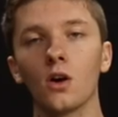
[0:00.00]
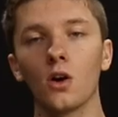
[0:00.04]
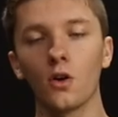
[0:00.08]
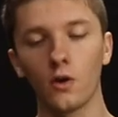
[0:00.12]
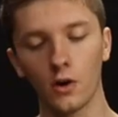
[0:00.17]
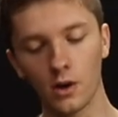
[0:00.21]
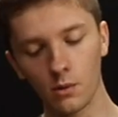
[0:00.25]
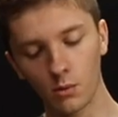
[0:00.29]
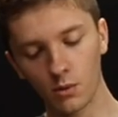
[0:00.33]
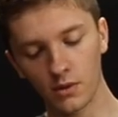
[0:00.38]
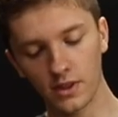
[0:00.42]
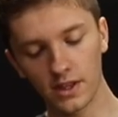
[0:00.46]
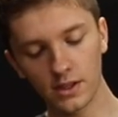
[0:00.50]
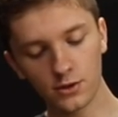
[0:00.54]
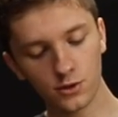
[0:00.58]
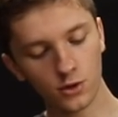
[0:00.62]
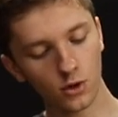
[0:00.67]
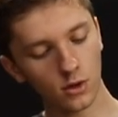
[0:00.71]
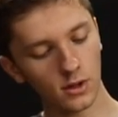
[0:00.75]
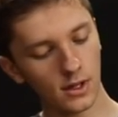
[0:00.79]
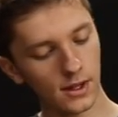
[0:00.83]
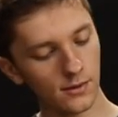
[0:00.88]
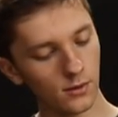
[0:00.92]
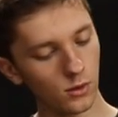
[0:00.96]
Alright, well, the
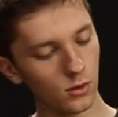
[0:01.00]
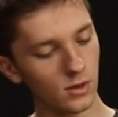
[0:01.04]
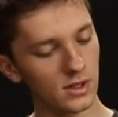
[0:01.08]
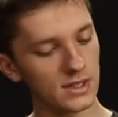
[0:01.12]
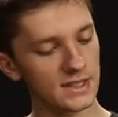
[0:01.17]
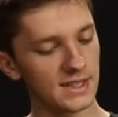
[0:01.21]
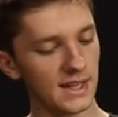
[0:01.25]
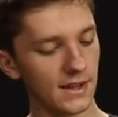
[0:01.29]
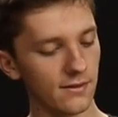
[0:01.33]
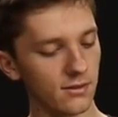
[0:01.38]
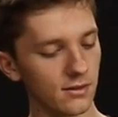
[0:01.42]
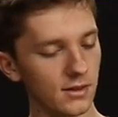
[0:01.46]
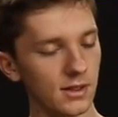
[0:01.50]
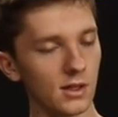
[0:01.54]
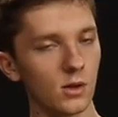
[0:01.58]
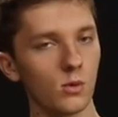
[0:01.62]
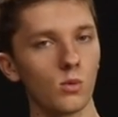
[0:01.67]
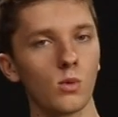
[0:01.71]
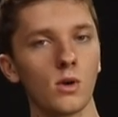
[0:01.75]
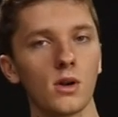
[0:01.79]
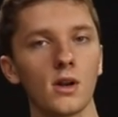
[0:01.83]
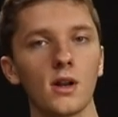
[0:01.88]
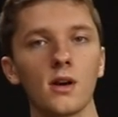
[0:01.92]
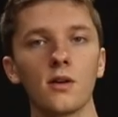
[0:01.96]
internal level is definitely
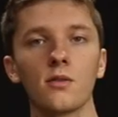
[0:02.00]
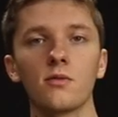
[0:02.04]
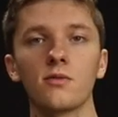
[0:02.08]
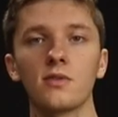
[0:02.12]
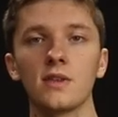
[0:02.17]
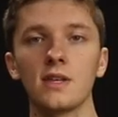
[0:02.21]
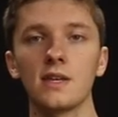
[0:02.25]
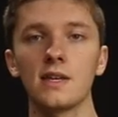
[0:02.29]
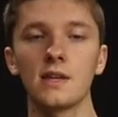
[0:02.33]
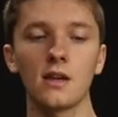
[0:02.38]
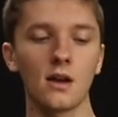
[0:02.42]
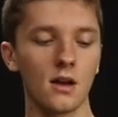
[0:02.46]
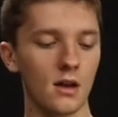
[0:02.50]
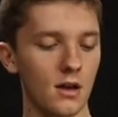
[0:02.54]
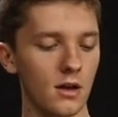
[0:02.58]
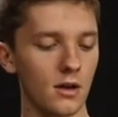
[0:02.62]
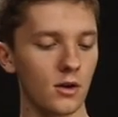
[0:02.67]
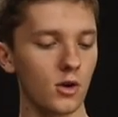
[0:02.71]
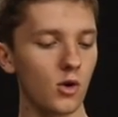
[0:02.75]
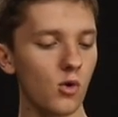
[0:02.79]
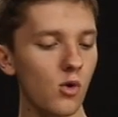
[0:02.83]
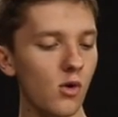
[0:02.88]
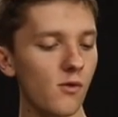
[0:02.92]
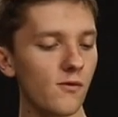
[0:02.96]
one of
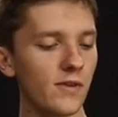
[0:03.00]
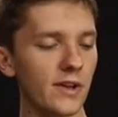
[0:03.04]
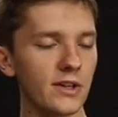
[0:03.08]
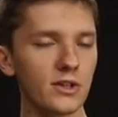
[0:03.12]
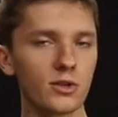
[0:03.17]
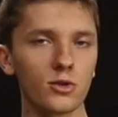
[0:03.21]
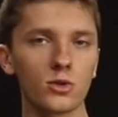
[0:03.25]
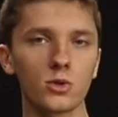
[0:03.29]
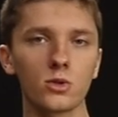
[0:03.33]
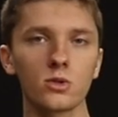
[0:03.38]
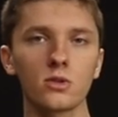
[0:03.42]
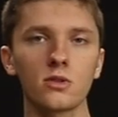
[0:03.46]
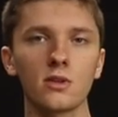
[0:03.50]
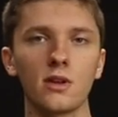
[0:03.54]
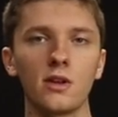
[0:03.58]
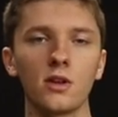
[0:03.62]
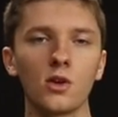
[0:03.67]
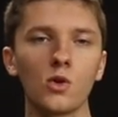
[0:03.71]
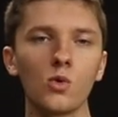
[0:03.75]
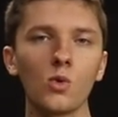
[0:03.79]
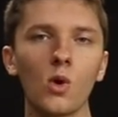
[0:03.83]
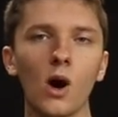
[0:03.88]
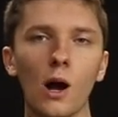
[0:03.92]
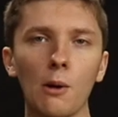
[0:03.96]
the cool features and
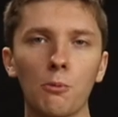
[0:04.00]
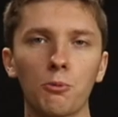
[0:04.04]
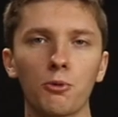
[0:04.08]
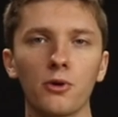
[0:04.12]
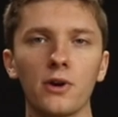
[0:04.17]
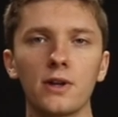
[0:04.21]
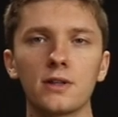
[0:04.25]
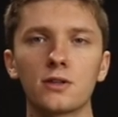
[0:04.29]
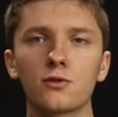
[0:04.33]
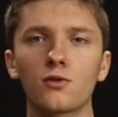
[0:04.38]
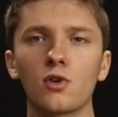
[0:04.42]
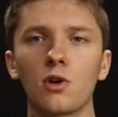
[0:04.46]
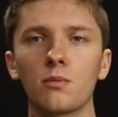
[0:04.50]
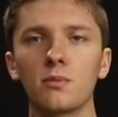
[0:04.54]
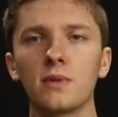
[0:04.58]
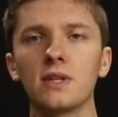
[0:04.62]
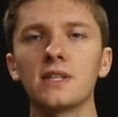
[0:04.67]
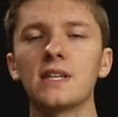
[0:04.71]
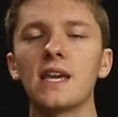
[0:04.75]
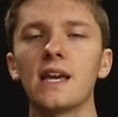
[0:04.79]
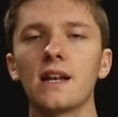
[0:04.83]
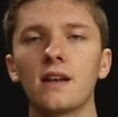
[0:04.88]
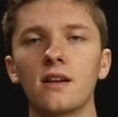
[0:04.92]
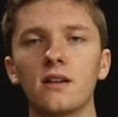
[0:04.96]
cool upgrades from the
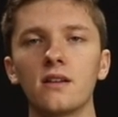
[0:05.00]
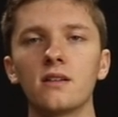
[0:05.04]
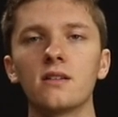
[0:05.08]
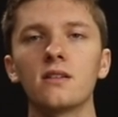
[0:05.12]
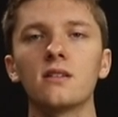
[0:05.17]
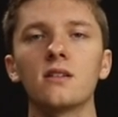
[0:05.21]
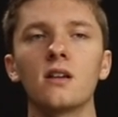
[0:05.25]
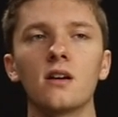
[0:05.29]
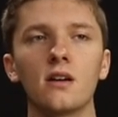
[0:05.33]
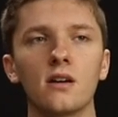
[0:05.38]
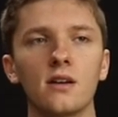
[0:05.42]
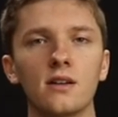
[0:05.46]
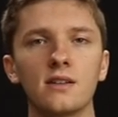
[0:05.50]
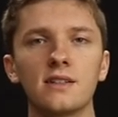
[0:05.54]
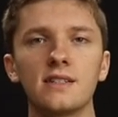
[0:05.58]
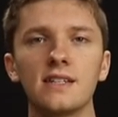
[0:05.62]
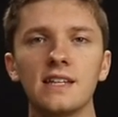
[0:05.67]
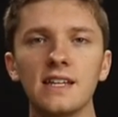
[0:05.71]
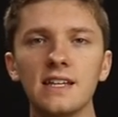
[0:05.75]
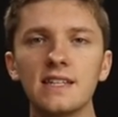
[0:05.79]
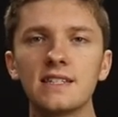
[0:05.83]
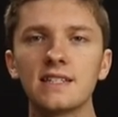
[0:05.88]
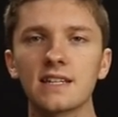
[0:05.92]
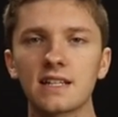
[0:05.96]
Canon
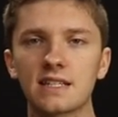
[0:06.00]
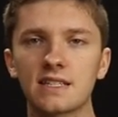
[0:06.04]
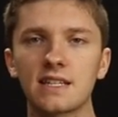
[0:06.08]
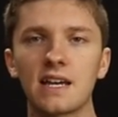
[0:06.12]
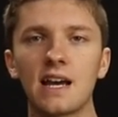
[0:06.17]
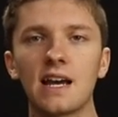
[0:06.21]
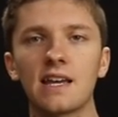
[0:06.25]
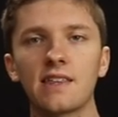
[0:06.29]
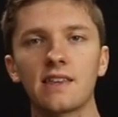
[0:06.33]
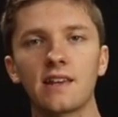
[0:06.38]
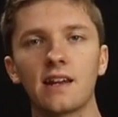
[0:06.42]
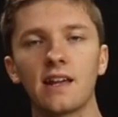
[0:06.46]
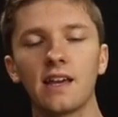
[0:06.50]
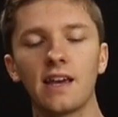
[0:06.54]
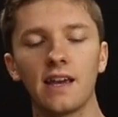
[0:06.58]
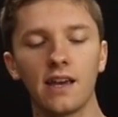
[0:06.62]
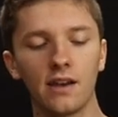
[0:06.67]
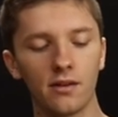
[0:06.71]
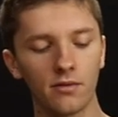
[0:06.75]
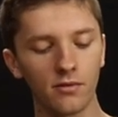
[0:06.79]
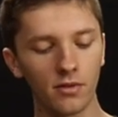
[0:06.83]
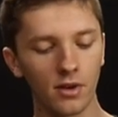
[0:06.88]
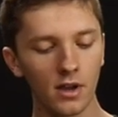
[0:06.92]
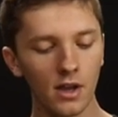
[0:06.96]
T6i that I
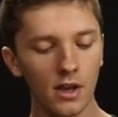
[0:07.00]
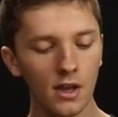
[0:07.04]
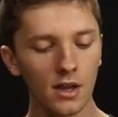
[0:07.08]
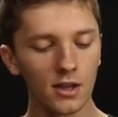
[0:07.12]
have.